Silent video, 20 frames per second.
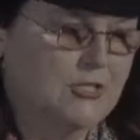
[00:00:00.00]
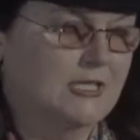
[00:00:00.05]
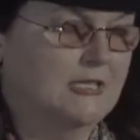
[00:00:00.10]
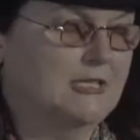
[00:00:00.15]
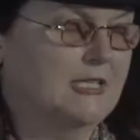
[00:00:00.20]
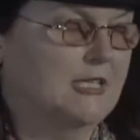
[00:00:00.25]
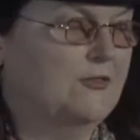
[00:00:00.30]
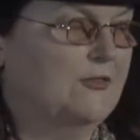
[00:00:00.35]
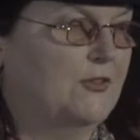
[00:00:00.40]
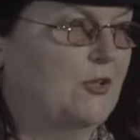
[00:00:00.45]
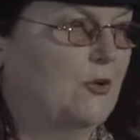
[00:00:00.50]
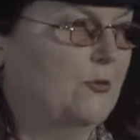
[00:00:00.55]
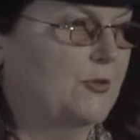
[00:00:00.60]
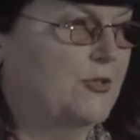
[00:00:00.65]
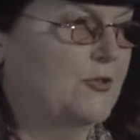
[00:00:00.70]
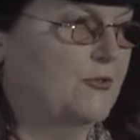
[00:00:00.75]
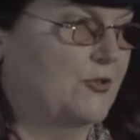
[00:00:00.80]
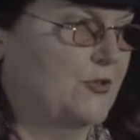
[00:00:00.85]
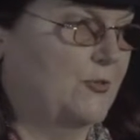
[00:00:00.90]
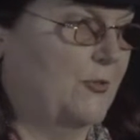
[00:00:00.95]
successful open
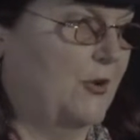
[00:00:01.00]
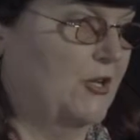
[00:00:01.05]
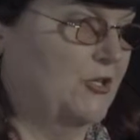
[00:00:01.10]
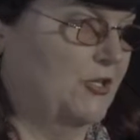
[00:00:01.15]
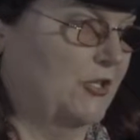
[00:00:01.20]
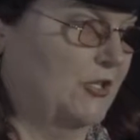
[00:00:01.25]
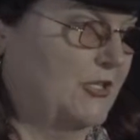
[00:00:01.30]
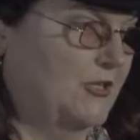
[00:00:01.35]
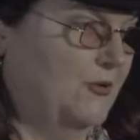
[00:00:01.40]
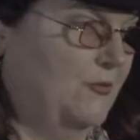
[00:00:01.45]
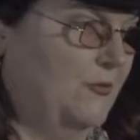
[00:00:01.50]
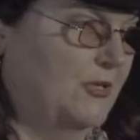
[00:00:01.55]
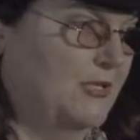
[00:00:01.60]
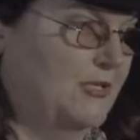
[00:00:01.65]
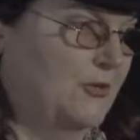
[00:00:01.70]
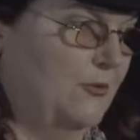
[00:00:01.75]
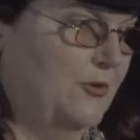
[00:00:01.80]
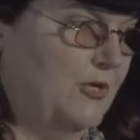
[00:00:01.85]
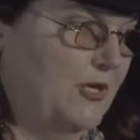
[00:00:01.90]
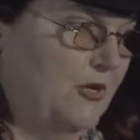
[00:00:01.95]
source projects, the ones
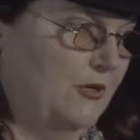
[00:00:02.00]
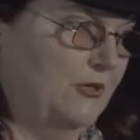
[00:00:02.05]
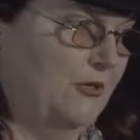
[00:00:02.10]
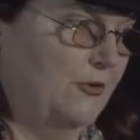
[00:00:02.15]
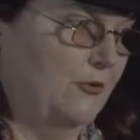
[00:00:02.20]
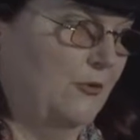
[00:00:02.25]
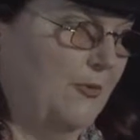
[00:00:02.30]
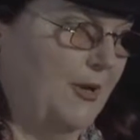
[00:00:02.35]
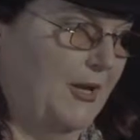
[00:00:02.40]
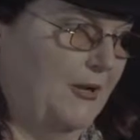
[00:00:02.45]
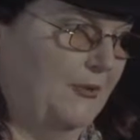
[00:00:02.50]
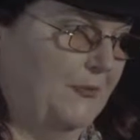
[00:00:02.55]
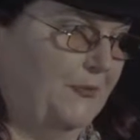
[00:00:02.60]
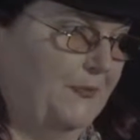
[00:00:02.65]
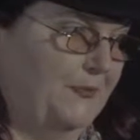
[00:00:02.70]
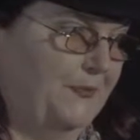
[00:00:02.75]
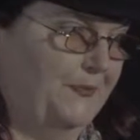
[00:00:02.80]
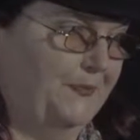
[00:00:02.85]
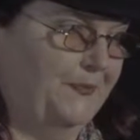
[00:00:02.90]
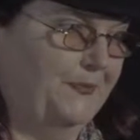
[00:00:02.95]
that we all know about,
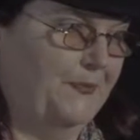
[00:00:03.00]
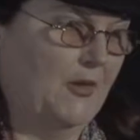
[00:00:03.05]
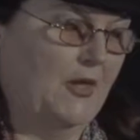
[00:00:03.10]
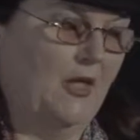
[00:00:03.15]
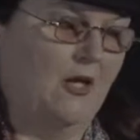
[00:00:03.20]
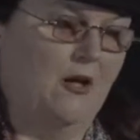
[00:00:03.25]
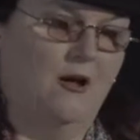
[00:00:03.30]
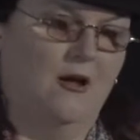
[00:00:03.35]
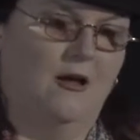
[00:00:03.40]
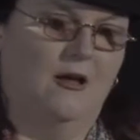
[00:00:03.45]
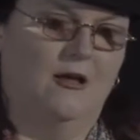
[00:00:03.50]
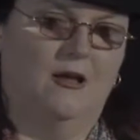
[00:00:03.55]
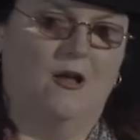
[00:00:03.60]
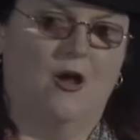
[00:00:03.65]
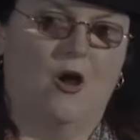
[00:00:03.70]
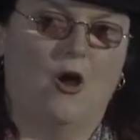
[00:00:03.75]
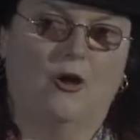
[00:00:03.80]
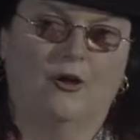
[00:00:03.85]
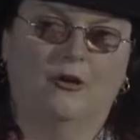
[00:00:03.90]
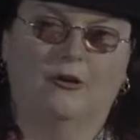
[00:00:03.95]

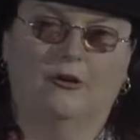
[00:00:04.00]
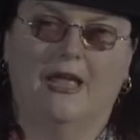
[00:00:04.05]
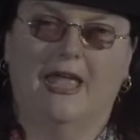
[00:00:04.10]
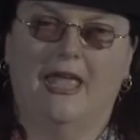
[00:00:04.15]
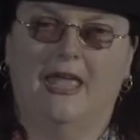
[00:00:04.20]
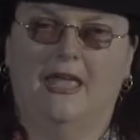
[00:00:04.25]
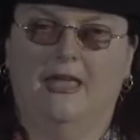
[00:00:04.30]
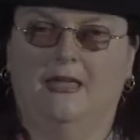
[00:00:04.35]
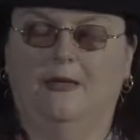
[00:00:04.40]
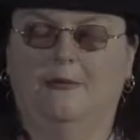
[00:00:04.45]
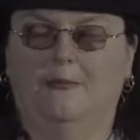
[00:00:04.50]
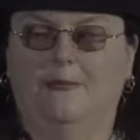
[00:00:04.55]
are a